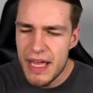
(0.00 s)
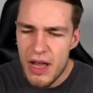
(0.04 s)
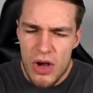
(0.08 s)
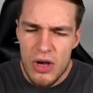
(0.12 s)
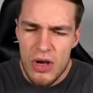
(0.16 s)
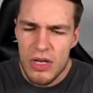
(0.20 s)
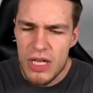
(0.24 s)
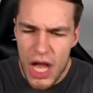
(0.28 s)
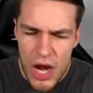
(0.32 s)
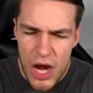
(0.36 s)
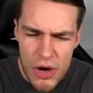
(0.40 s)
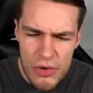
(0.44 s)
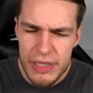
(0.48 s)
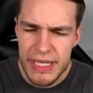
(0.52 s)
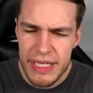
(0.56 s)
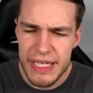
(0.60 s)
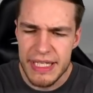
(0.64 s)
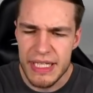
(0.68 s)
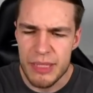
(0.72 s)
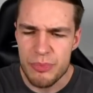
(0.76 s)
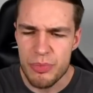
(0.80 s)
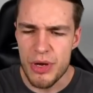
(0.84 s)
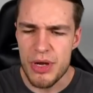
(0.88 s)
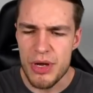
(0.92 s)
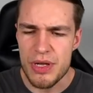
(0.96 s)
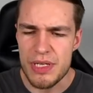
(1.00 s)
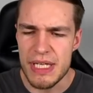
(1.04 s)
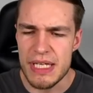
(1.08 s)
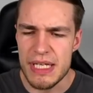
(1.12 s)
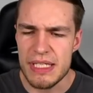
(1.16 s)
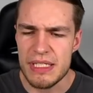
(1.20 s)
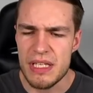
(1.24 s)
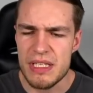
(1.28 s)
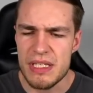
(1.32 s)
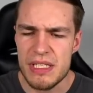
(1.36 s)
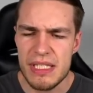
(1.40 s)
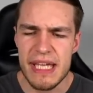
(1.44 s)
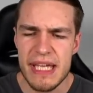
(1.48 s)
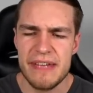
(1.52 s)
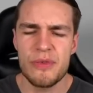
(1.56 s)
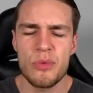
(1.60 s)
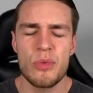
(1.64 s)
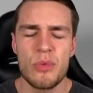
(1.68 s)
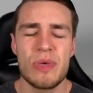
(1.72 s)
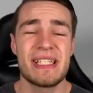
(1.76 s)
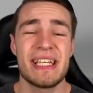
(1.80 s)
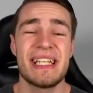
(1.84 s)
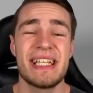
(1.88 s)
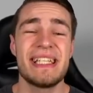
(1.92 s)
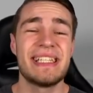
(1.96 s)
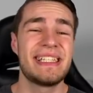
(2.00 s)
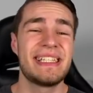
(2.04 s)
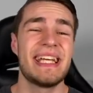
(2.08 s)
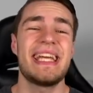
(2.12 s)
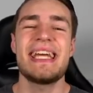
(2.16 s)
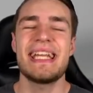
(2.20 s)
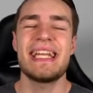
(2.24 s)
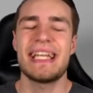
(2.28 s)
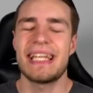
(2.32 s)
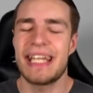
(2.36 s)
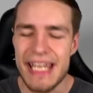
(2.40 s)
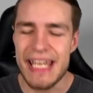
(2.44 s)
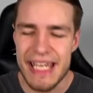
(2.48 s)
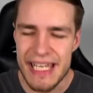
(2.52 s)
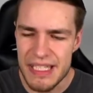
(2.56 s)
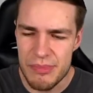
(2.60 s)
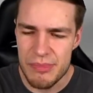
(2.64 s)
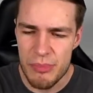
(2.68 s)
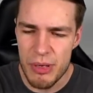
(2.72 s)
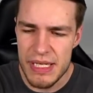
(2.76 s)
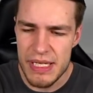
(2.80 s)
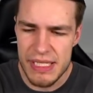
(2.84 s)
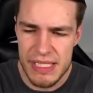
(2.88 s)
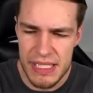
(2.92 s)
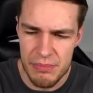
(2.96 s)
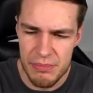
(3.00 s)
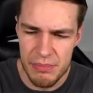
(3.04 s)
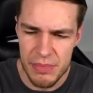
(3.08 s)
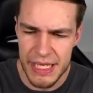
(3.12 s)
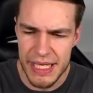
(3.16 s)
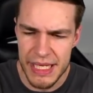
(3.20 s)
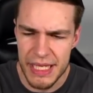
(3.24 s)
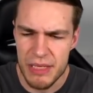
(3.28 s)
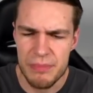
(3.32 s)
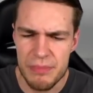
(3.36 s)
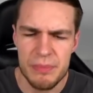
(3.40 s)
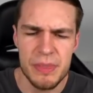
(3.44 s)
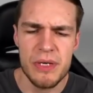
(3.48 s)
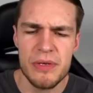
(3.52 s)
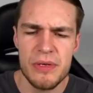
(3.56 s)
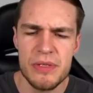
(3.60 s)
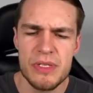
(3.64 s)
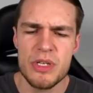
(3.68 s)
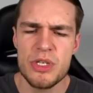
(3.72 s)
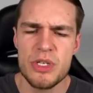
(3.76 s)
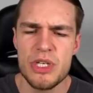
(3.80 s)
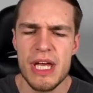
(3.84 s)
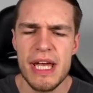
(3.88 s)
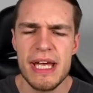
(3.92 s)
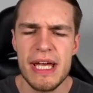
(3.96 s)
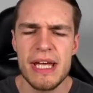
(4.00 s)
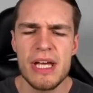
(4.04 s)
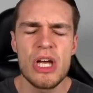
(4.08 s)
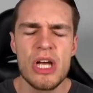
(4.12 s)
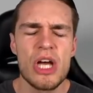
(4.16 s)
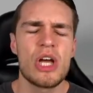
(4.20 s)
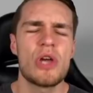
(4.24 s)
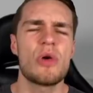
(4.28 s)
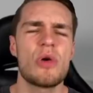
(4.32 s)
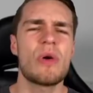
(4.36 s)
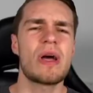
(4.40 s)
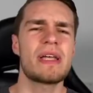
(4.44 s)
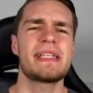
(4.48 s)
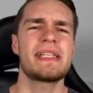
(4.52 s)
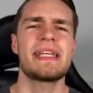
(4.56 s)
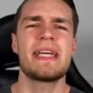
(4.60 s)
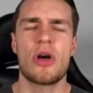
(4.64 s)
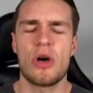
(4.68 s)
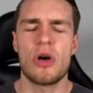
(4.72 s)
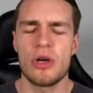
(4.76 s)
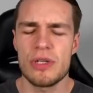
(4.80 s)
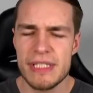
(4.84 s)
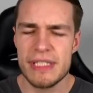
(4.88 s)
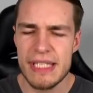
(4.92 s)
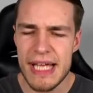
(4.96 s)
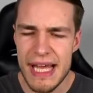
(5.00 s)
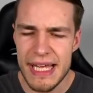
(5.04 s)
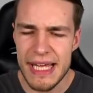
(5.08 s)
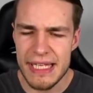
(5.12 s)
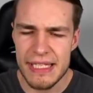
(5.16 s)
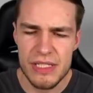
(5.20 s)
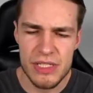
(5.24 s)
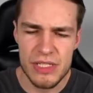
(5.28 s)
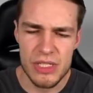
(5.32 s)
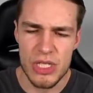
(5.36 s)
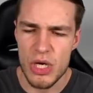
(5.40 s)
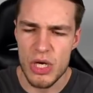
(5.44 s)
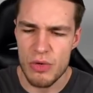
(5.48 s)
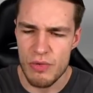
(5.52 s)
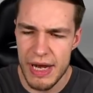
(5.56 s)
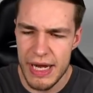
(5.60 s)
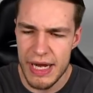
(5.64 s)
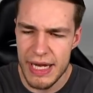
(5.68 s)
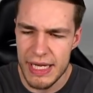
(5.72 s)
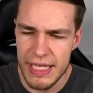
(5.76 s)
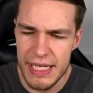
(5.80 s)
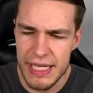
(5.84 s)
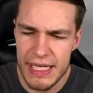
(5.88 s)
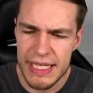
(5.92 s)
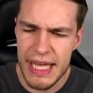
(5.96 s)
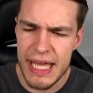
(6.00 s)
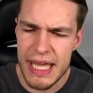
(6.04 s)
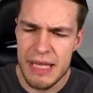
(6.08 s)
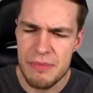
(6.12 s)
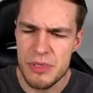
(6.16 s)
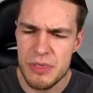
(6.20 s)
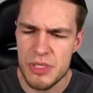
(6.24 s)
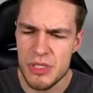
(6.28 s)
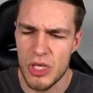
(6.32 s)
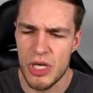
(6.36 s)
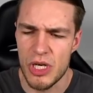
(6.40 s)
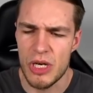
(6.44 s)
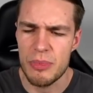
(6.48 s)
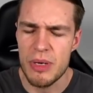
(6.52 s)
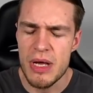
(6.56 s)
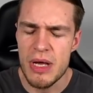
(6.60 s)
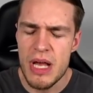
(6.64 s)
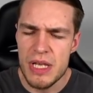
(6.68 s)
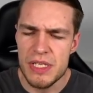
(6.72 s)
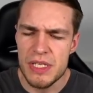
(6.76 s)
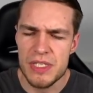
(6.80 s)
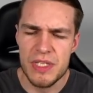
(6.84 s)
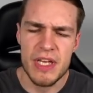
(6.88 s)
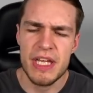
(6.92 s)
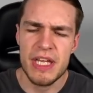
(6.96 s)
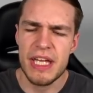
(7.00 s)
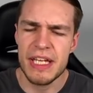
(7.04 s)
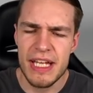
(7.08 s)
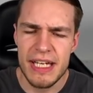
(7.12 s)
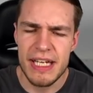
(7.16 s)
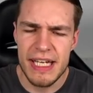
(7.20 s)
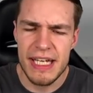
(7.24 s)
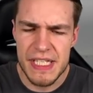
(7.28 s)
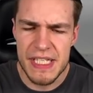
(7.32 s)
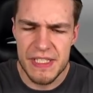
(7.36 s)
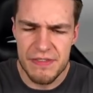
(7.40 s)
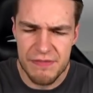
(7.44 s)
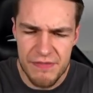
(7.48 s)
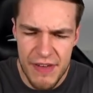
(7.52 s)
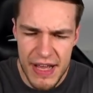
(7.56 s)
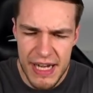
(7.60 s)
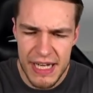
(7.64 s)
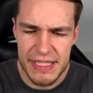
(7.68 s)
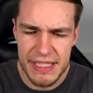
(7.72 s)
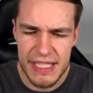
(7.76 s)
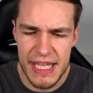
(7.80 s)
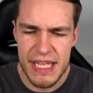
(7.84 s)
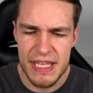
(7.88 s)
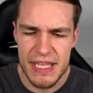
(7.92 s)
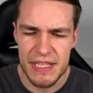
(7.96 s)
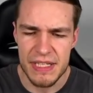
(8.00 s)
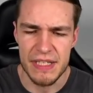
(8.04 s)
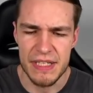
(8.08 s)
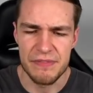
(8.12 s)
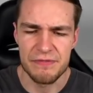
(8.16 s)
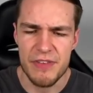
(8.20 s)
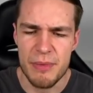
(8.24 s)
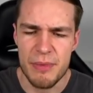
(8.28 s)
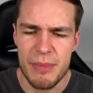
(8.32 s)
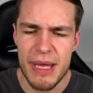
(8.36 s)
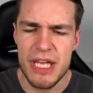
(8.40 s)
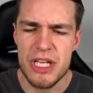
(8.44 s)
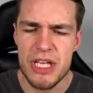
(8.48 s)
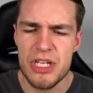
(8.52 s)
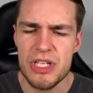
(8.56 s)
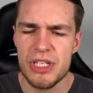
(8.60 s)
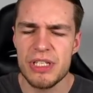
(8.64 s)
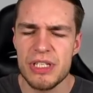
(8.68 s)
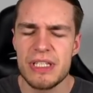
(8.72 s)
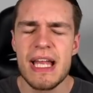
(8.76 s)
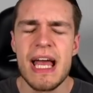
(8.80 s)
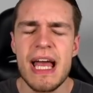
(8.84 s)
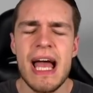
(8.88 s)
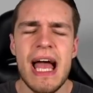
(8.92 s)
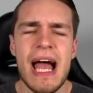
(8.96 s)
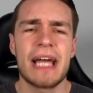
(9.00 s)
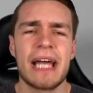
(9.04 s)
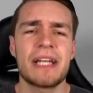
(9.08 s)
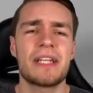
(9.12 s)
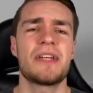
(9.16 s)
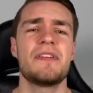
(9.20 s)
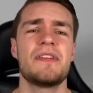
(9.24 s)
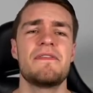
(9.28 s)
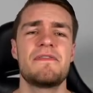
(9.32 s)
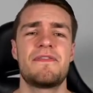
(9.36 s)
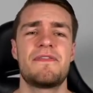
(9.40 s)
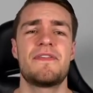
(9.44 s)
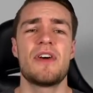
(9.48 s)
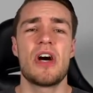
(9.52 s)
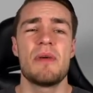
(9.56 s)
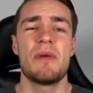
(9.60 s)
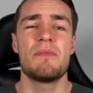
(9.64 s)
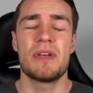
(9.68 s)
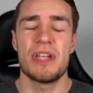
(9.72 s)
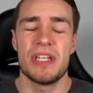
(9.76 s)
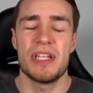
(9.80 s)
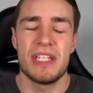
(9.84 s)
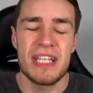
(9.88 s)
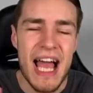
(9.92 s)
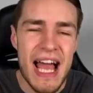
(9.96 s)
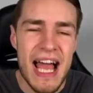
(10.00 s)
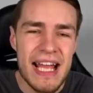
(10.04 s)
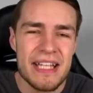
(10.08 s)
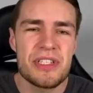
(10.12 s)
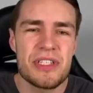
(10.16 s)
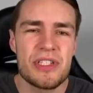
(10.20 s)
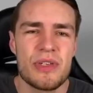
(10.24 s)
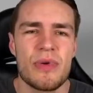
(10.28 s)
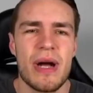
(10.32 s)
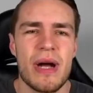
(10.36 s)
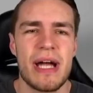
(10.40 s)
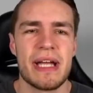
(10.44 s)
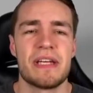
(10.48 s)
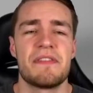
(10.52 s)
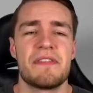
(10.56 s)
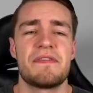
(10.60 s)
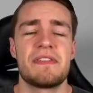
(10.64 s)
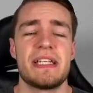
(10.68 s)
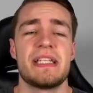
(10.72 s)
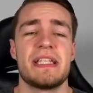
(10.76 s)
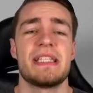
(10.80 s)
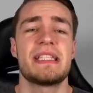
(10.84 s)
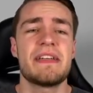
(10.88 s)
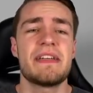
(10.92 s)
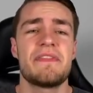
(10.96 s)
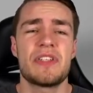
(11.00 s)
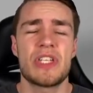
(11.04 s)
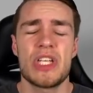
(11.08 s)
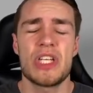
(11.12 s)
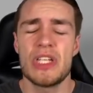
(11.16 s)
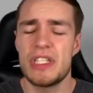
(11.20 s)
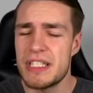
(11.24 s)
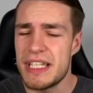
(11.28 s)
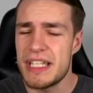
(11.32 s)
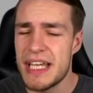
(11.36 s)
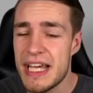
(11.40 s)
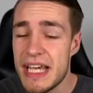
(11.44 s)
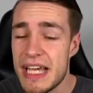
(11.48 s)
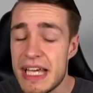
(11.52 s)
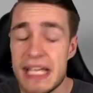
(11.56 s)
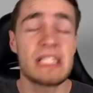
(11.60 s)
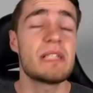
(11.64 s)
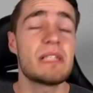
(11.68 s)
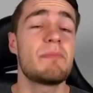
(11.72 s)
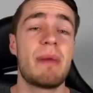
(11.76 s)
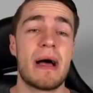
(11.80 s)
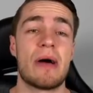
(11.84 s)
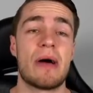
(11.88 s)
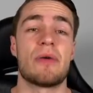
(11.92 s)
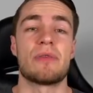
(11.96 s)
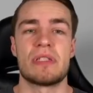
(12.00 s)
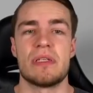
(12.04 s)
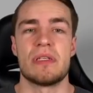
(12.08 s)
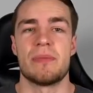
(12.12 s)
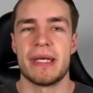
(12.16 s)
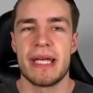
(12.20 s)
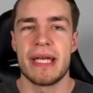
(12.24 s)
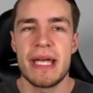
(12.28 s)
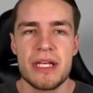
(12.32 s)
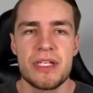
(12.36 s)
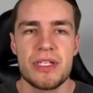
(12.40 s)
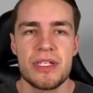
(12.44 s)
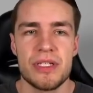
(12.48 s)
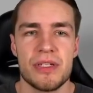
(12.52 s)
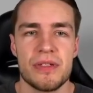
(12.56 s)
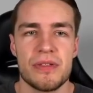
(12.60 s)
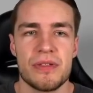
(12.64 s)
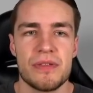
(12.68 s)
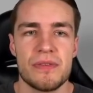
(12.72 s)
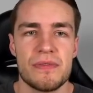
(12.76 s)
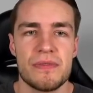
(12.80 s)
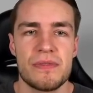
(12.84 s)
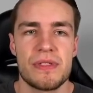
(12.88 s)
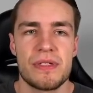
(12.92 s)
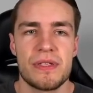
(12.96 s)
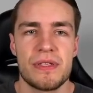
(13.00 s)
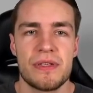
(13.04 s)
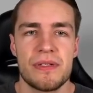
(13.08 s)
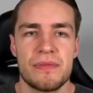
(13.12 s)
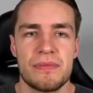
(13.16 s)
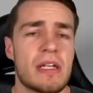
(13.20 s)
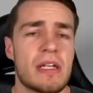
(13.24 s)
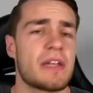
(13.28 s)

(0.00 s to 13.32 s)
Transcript: are currently in the process to see if it was indeed leaked by somebody at ComputerShare who has a contact directly at GameStop, so they can at least validate the information and confirm that an actual NFT dividend is about to be issued.